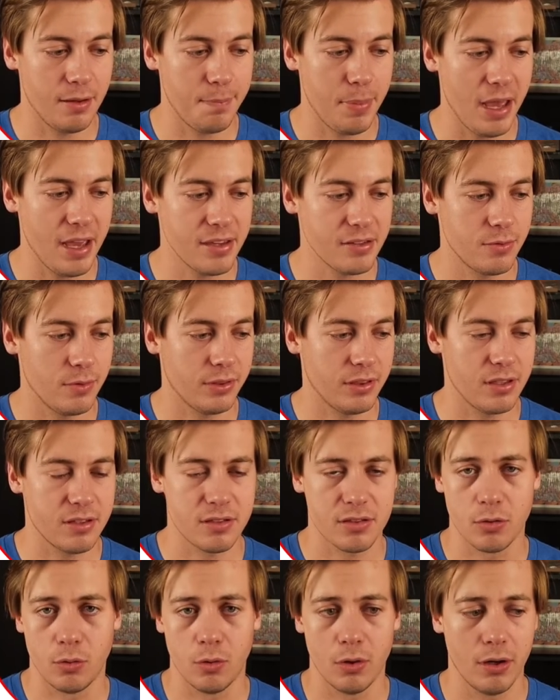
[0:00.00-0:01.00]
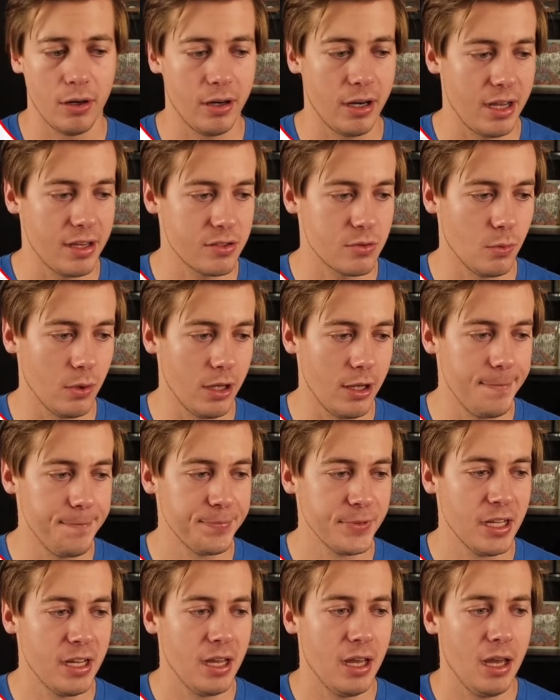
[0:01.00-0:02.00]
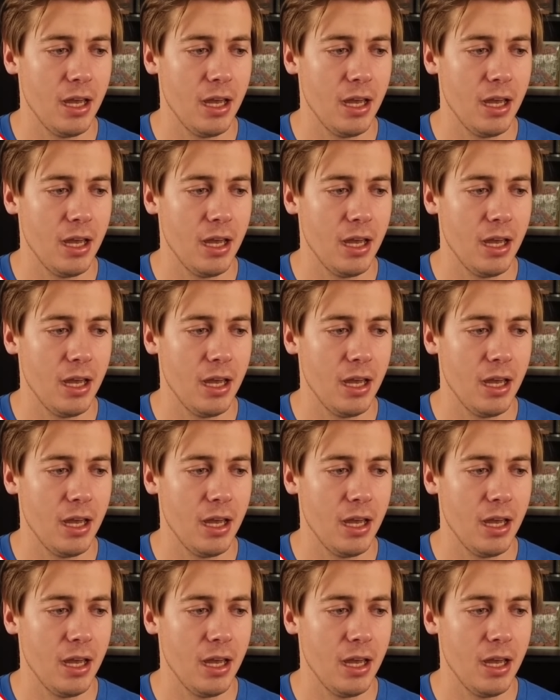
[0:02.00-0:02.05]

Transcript: the best with the score as well.